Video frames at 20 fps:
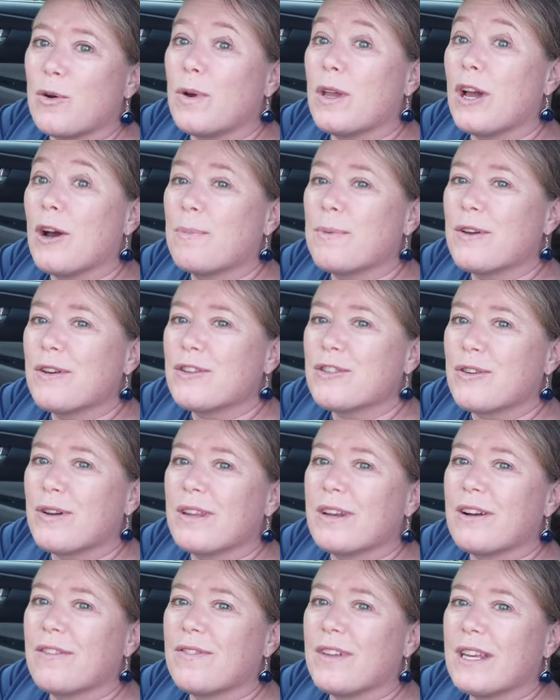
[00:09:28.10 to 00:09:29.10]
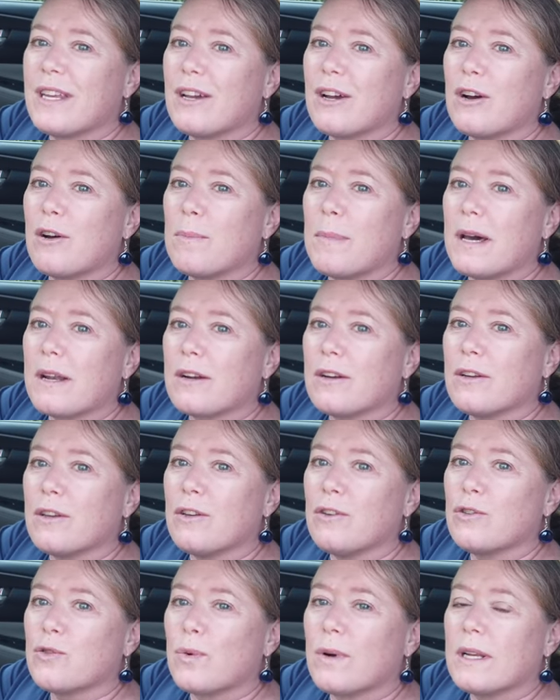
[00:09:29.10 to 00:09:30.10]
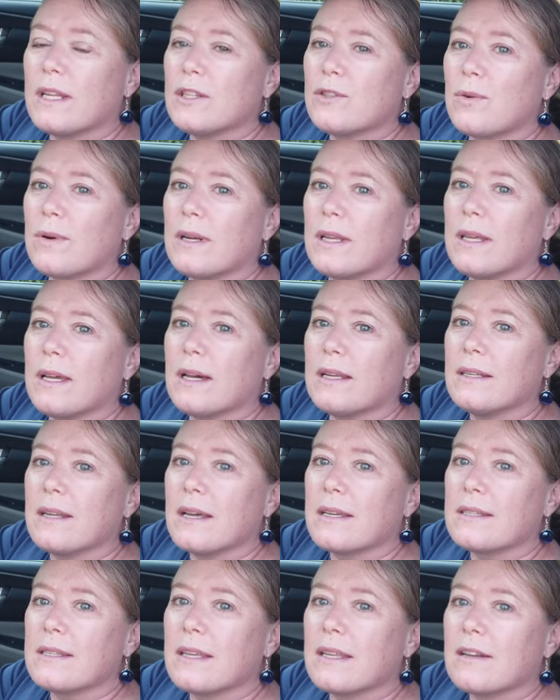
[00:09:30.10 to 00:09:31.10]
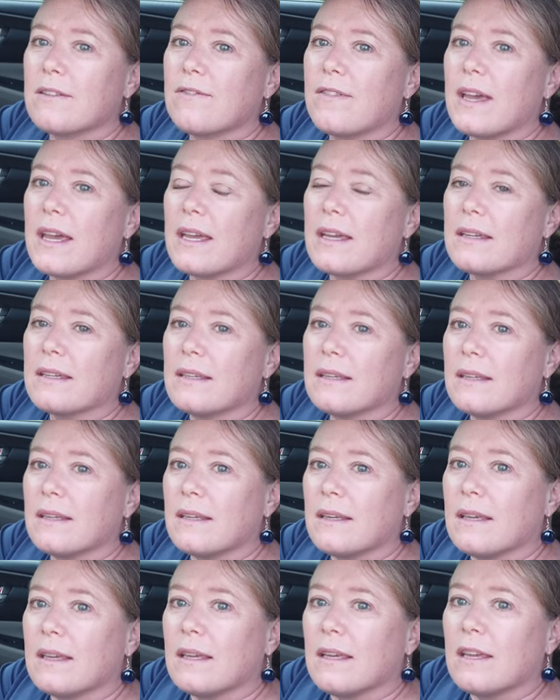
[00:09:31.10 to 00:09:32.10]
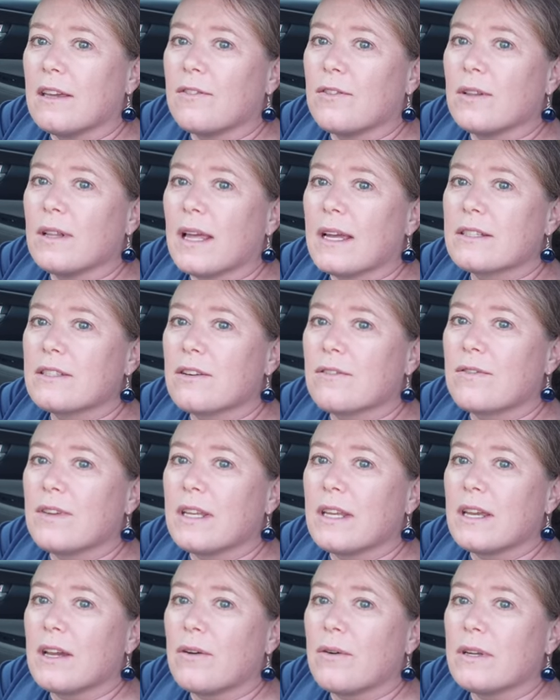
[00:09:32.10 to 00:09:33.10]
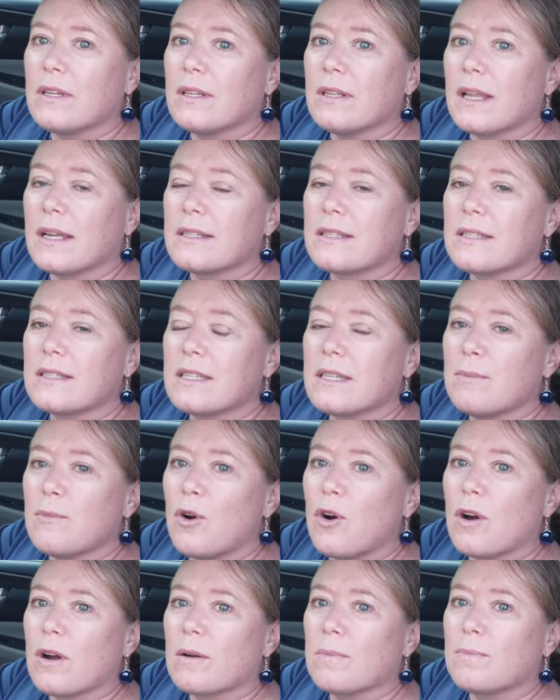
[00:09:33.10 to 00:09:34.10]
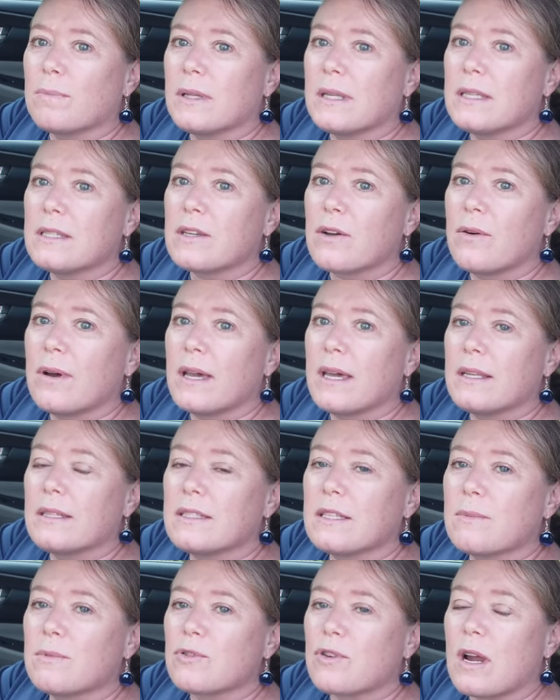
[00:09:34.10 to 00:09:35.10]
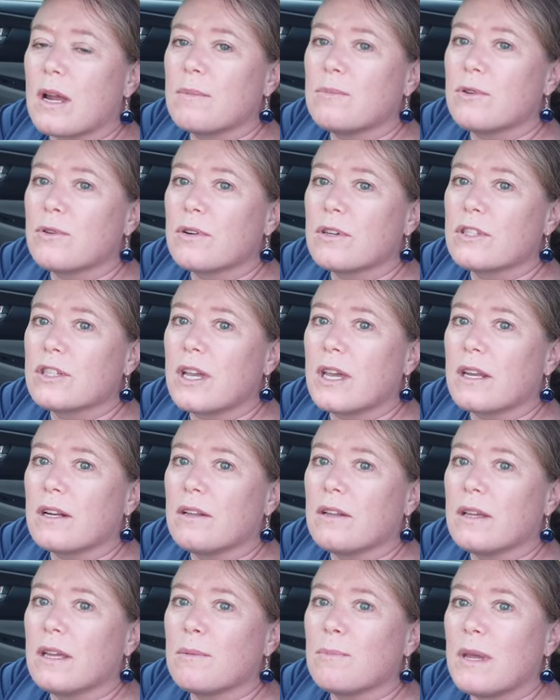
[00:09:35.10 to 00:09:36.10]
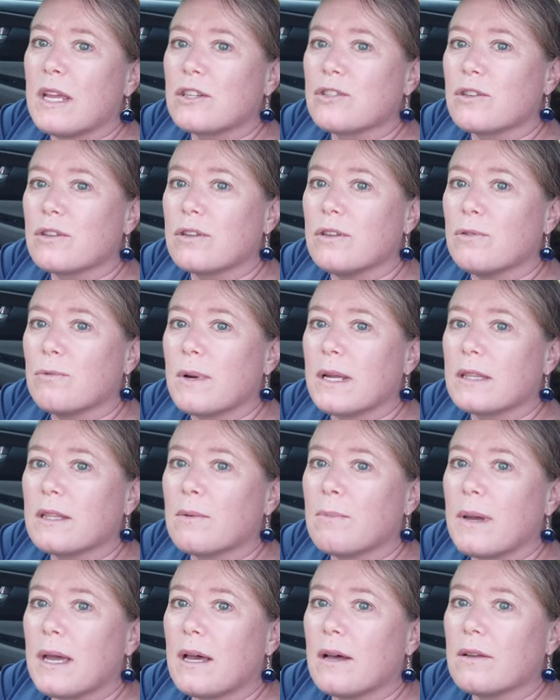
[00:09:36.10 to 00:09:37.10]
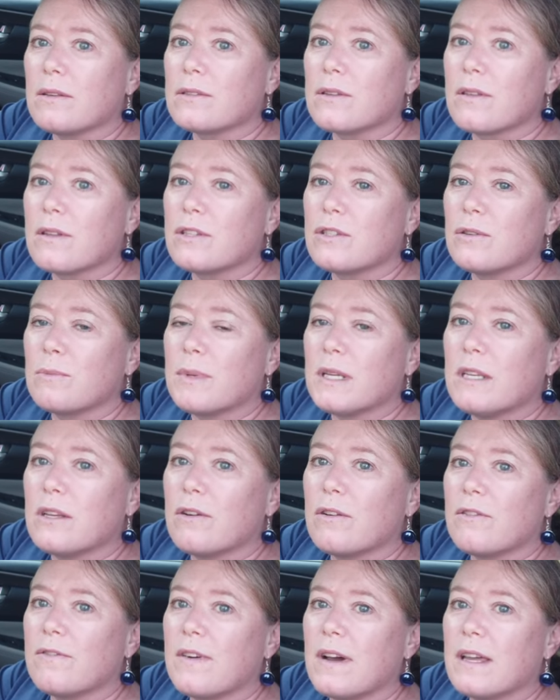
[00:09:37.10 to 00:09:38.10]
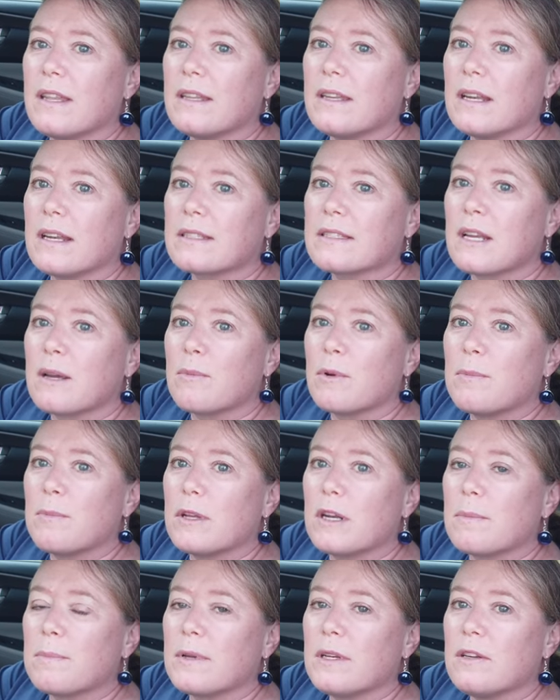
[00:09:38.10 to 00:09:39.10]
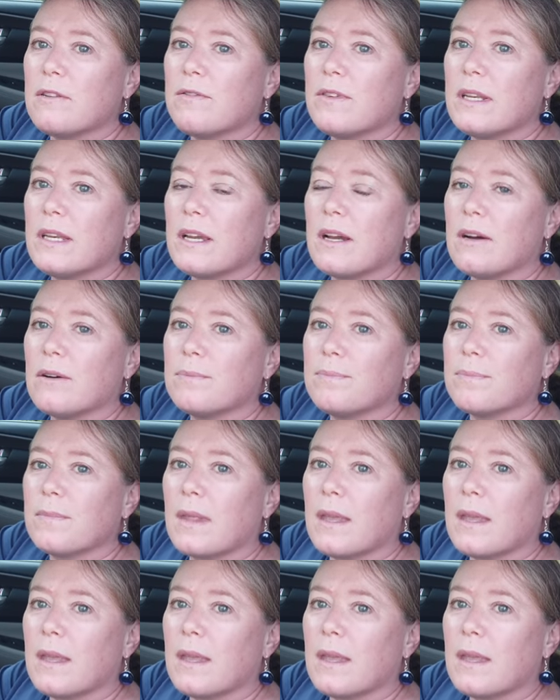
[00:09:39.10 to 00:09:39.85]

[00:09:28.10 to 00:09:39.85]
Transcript: We hope you enjoyed our video about our new 2020 Hyundai Santa Fe. If you liked our video and you'd like to see more, please go ahead and subscribe to our channel and make sure you ring the bell so that you'll be notified the next time we put up a new video.